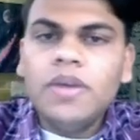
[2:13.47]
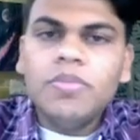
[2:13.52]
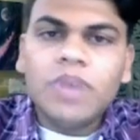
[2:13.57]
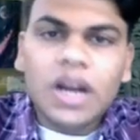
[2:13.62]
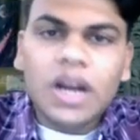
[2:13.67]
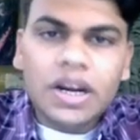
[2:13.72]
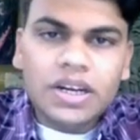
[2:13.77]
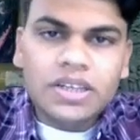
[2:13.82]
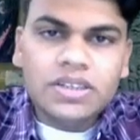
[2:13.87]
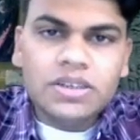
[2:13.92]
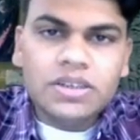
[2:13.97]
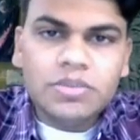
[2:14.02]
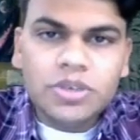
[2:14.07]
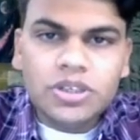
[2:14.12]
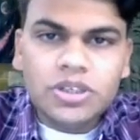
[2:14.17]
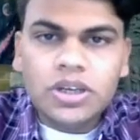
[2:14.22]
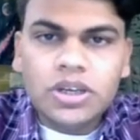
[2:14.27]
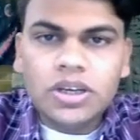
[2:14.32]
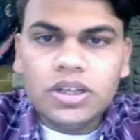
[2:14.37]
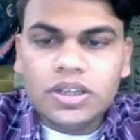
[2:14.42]
Prior
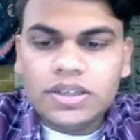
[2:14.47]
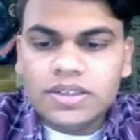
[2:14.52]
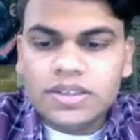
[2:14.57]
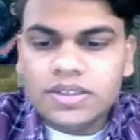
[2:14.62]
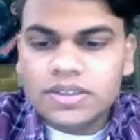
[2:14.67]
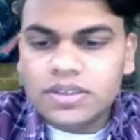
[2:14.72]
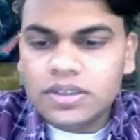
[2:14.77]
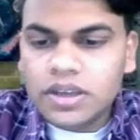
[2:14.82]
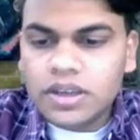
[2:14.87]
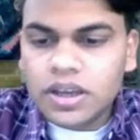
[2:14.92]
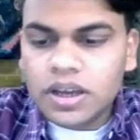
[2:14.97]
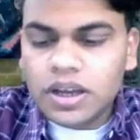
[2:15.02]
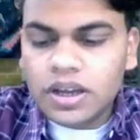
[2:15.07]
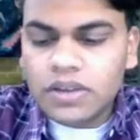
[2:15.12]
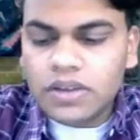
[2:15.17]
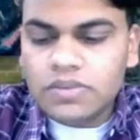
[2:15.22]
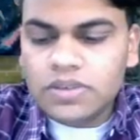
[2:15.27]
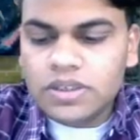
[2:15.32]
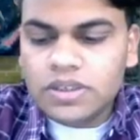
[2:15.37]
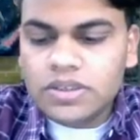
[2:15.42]
distribution is
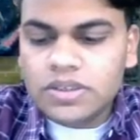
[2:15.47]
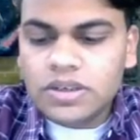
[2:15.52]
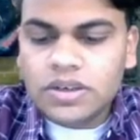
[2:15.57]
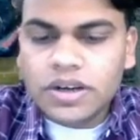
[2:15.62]
just